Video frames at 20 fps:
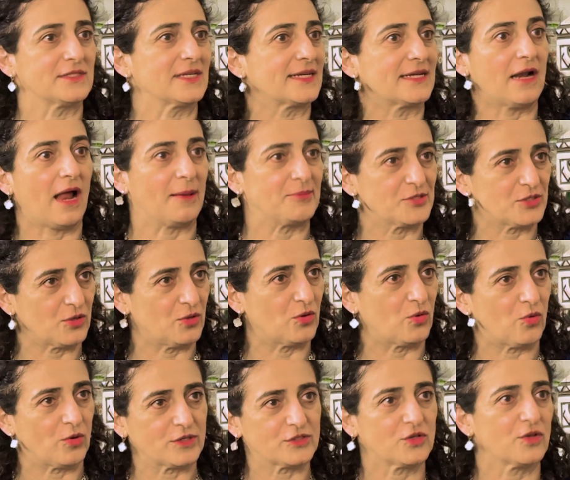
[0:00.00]
it's like an obstacle
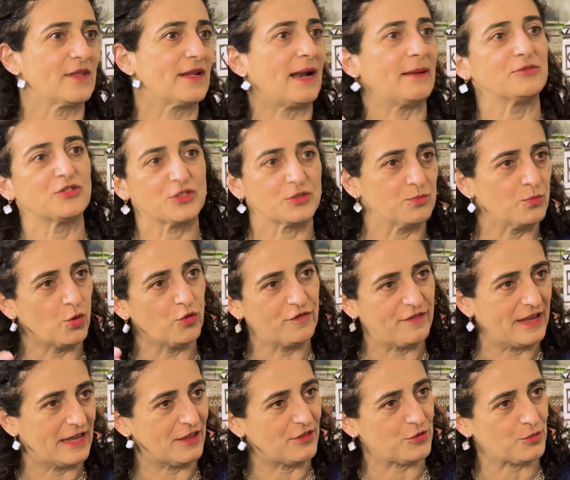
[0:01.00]
course. So then I'm just
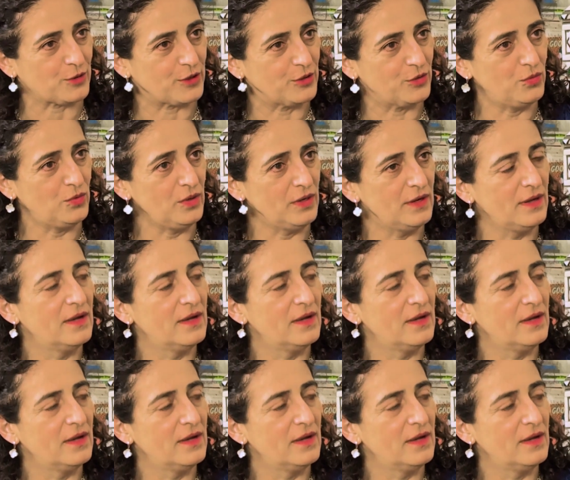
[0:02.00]
moving through.